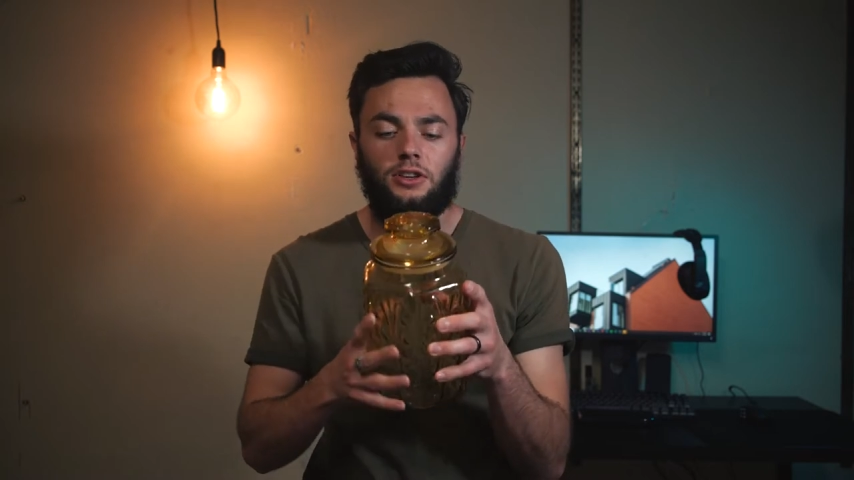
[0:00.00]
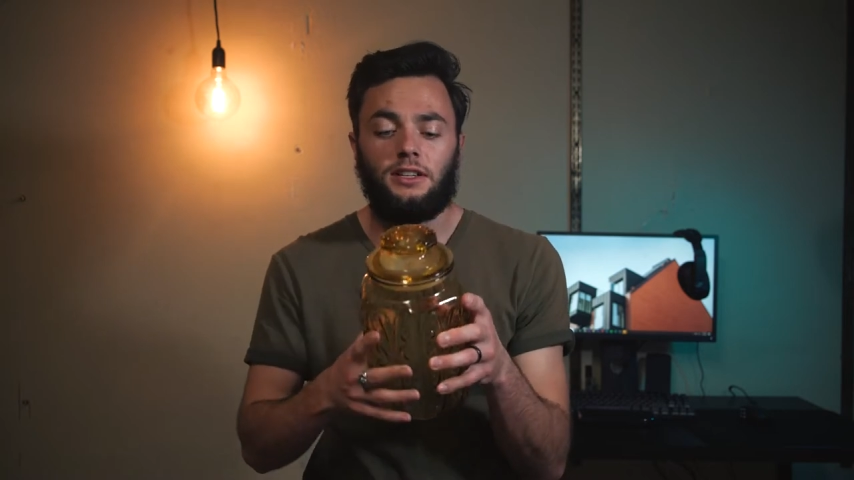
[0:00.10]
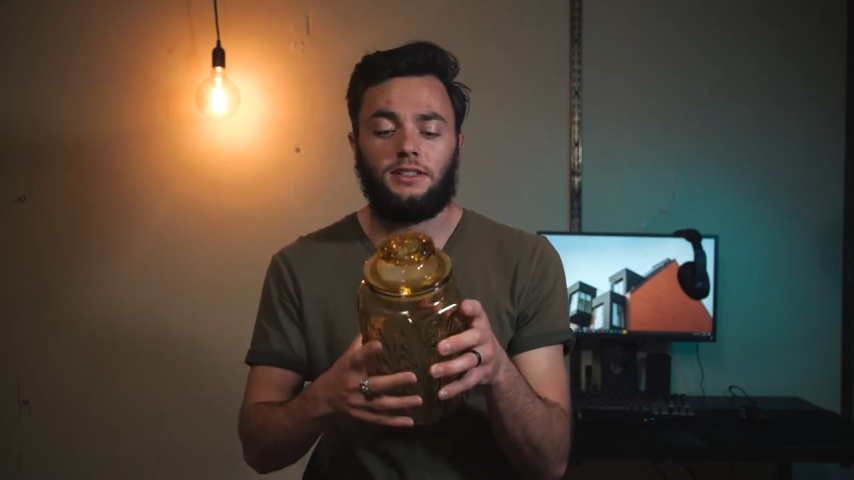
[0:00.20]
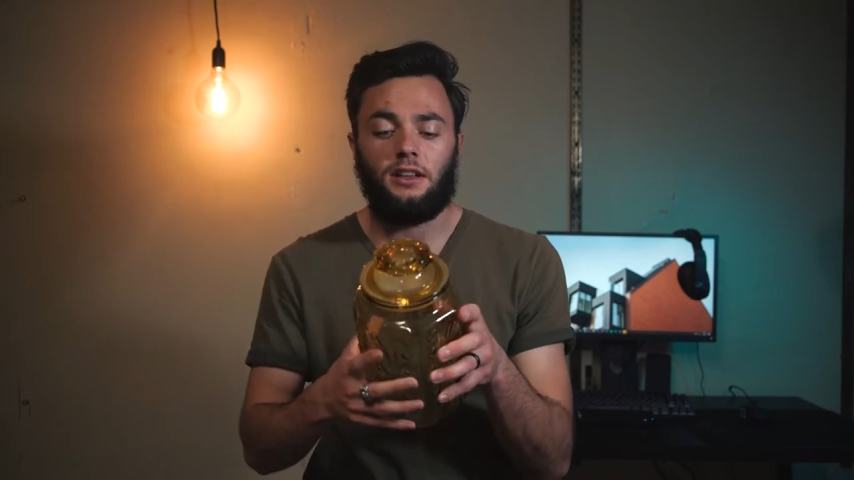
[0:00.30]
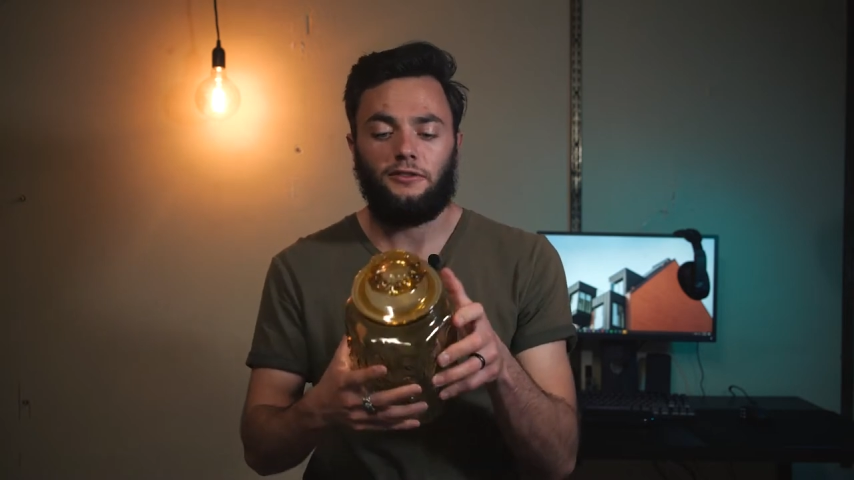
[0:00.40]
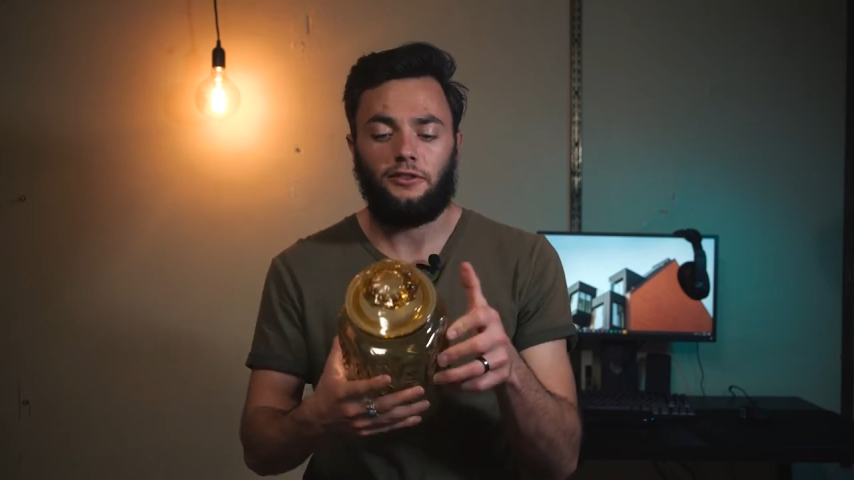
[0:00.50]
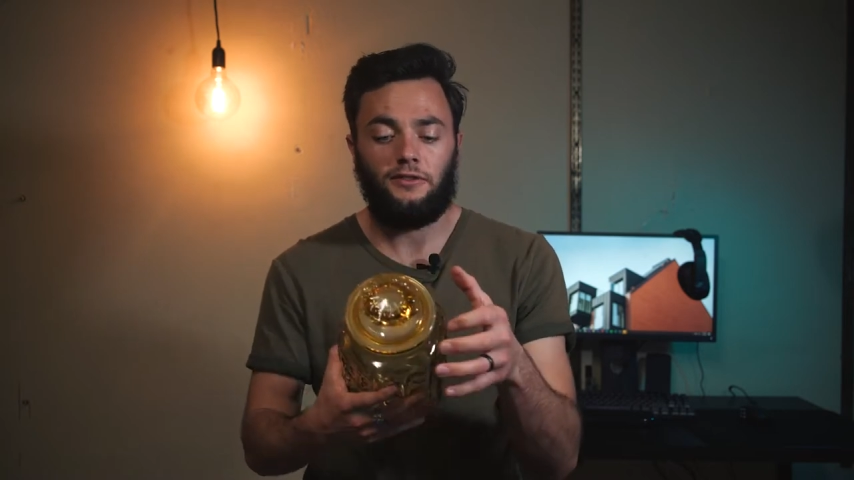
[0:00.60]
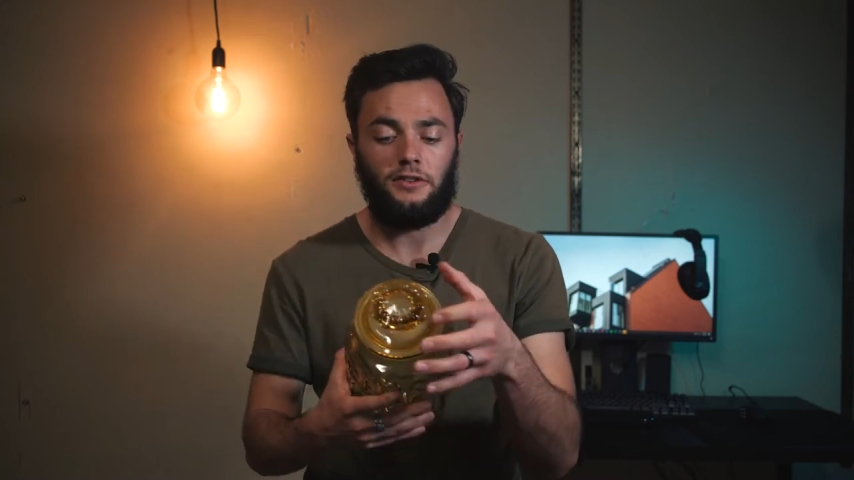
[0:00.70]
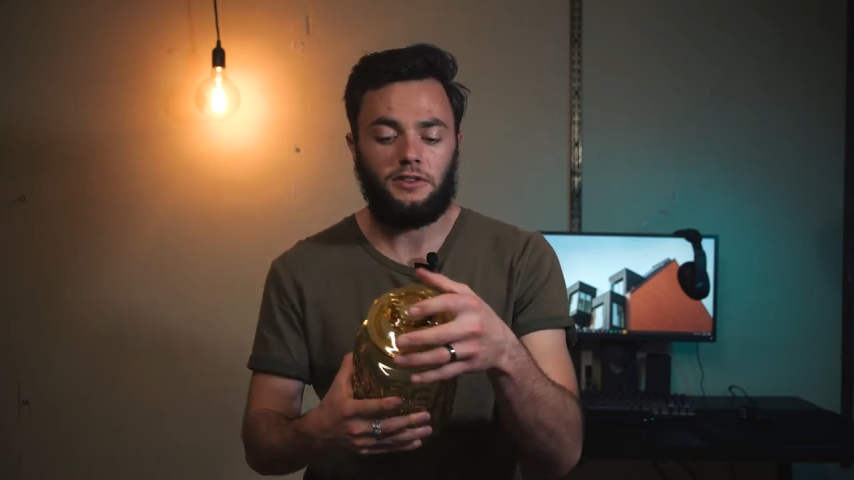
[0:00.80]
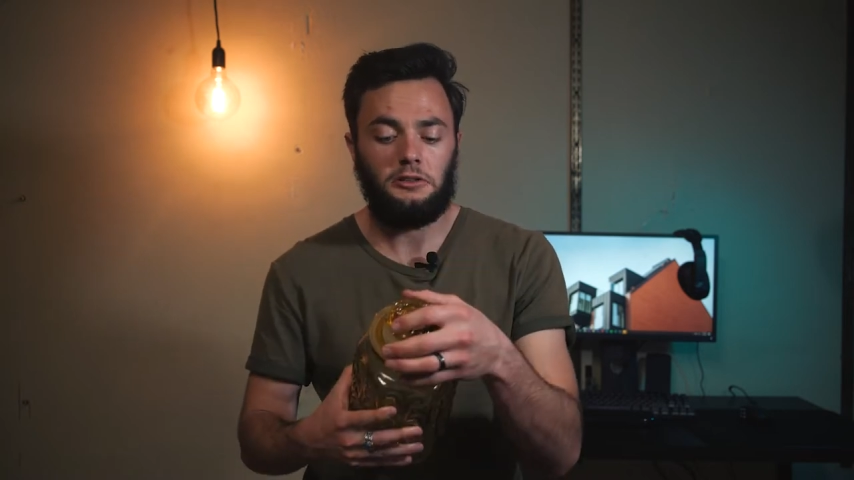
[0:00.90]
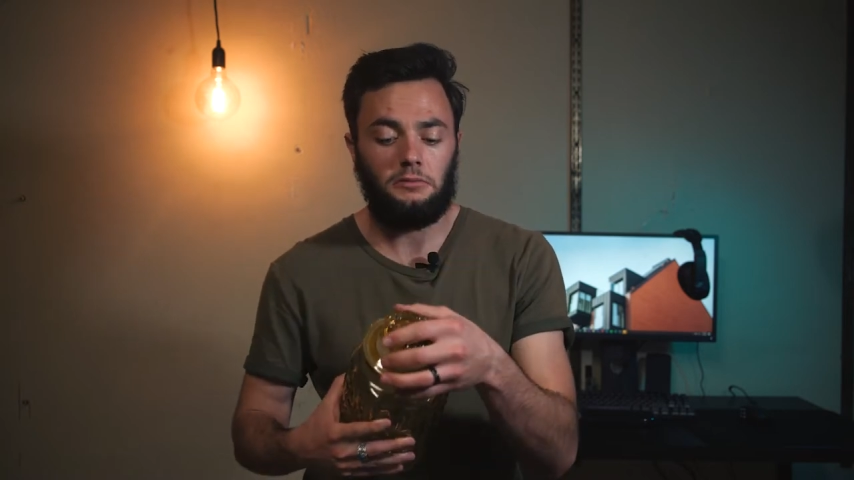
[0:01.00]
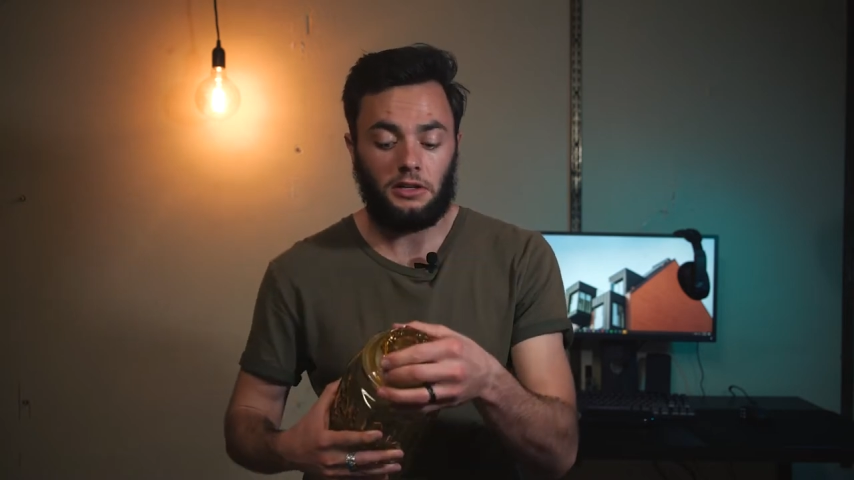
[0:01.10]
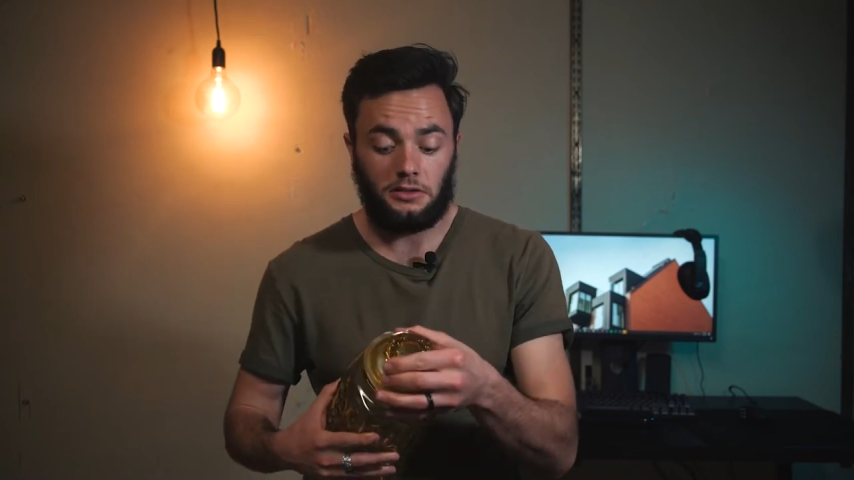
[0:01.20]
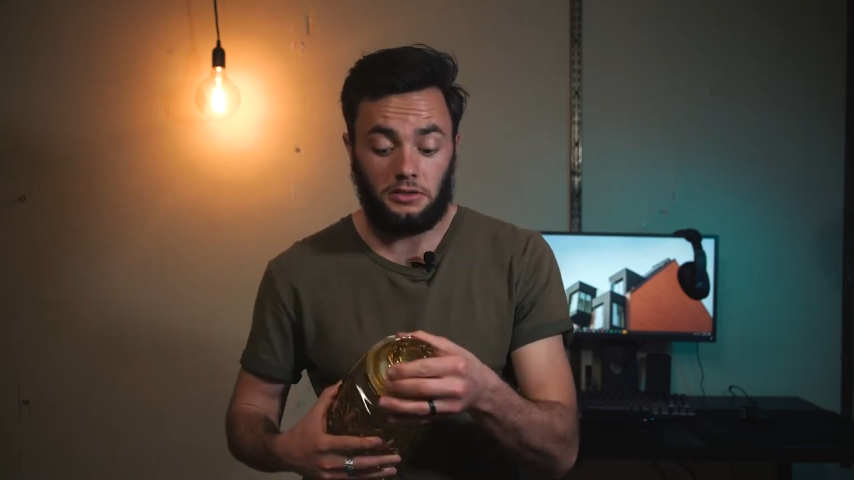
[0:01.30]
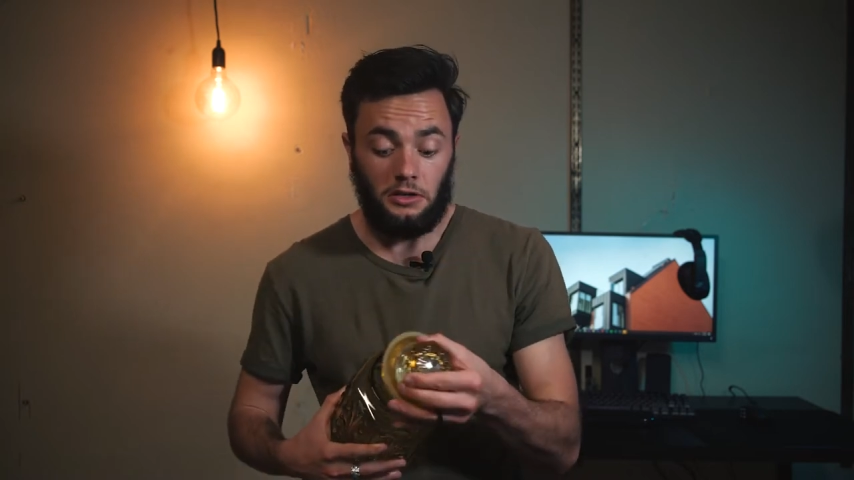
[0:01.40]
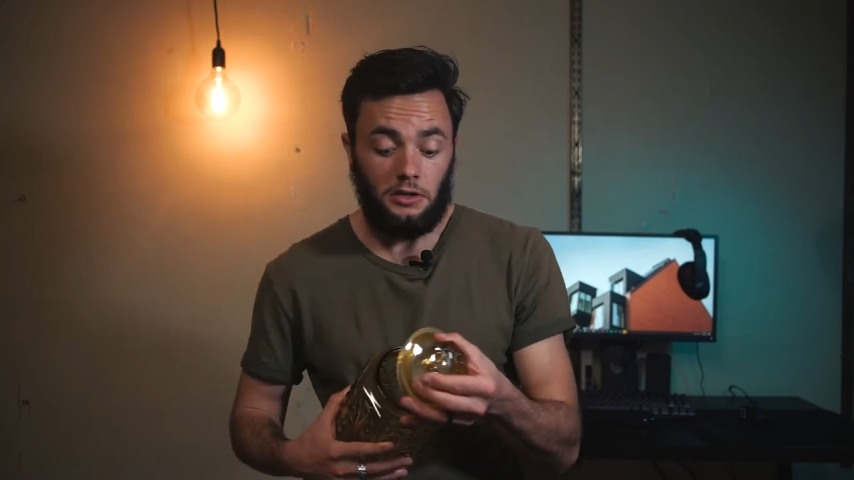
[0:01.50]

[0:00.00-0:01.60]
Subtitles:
trying to sell it for $15.